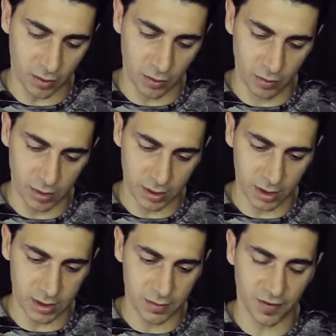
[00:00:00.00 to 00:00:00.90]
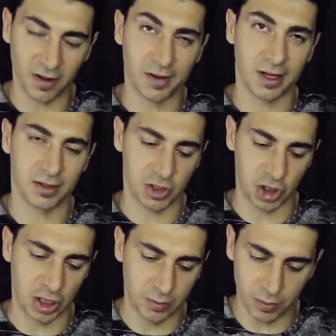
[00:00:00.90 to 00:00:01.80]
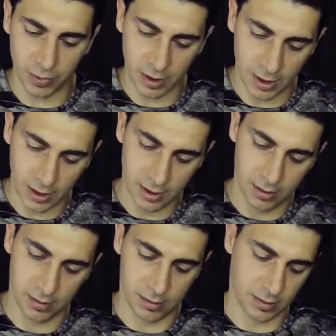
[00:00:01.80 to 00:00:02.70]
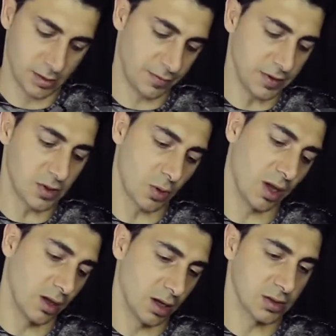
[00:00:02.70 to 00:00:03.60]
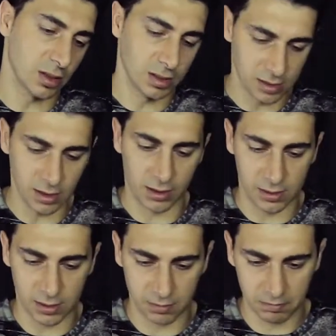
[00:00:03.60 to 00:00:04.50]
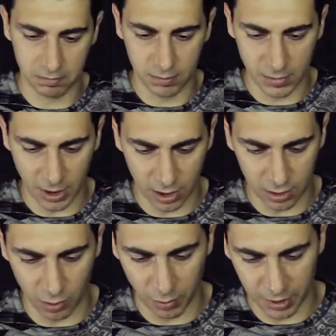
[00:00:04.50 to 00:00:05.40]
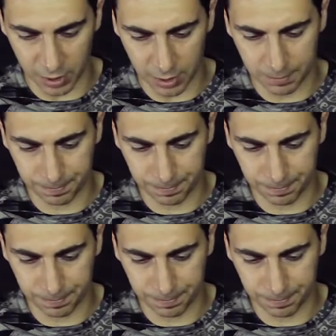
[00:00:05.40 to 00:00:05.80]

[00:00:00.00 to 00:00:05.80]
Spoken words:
too. It doesn't feel like cheap. It feels okay, actually. It's nice. I don't mind it.